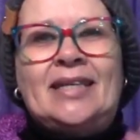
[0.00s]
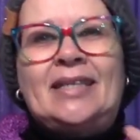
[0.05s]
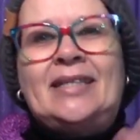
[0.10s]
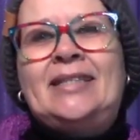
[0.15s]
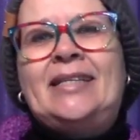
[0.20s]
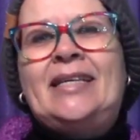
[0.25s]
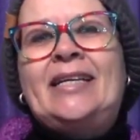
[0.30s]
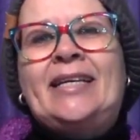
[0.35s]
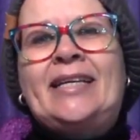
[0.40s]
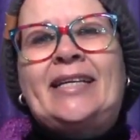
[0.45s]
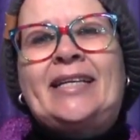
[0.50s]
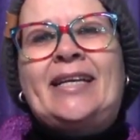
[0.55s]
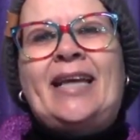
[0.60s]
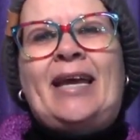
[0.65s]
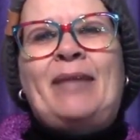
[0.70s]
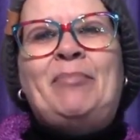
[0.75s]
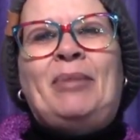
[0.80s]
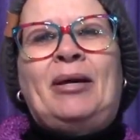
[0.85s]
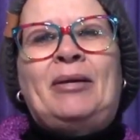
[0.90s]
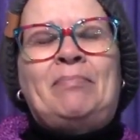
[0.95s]
I think it
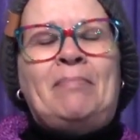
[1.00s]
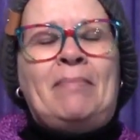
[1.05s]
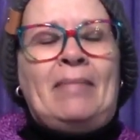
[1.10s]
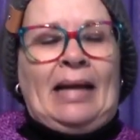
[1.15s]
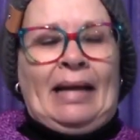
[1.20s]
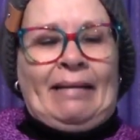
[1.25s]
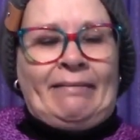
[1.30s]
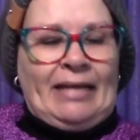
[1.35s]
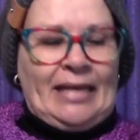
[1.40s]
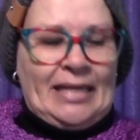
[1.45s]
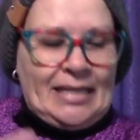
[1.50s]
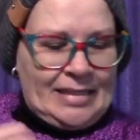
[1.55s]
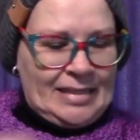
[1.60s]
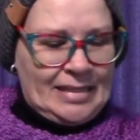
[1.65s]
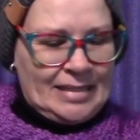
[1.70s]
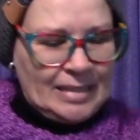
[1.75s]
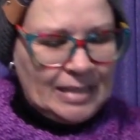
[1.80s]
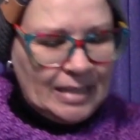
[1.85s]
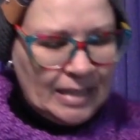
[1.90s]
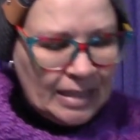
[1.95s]
came out
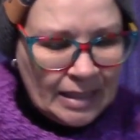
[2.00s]
marvelous.